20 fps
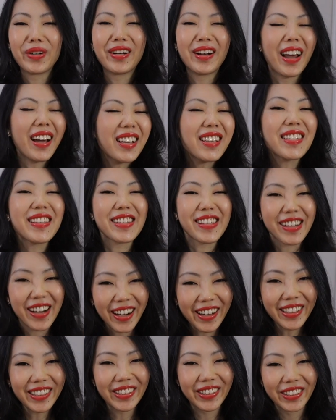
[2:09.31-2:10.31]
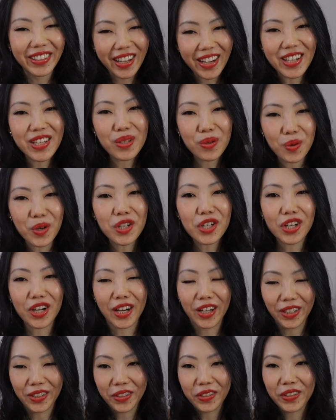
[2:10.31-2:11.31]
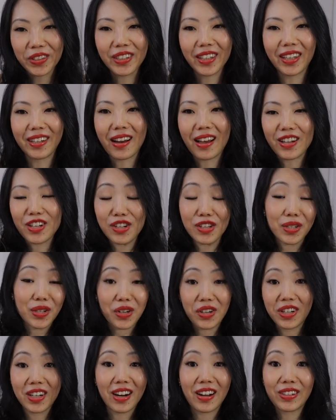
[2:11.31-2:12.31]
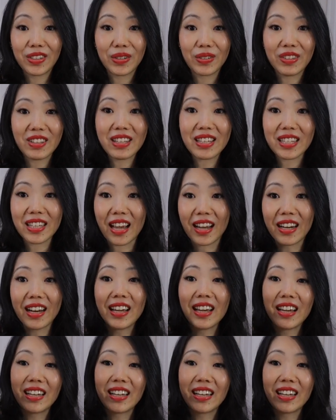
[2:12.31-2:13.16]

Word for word: nice color, nice rich color, then I just turn it onto this side.